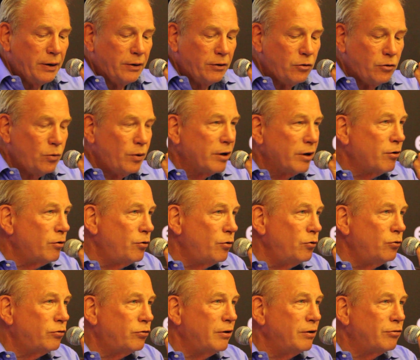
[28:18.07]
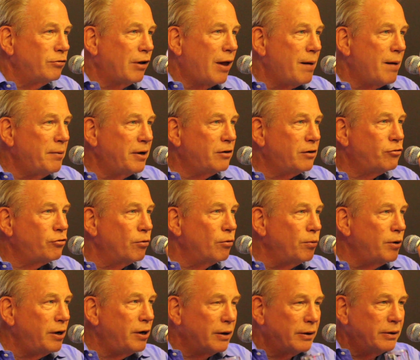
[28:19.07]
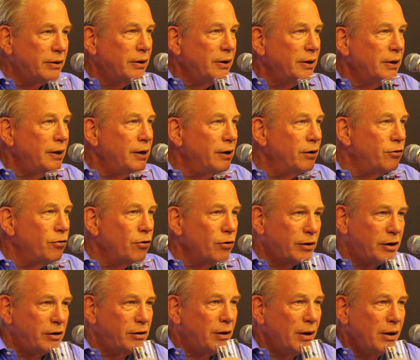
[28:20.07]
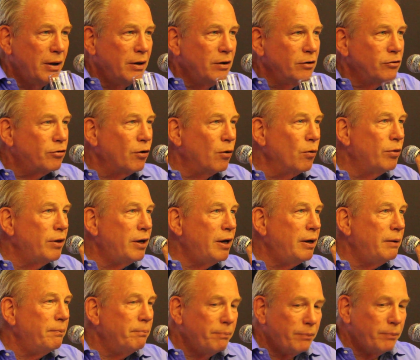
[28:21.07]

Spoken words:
to introduce Islamic Sharia in Turkey. So the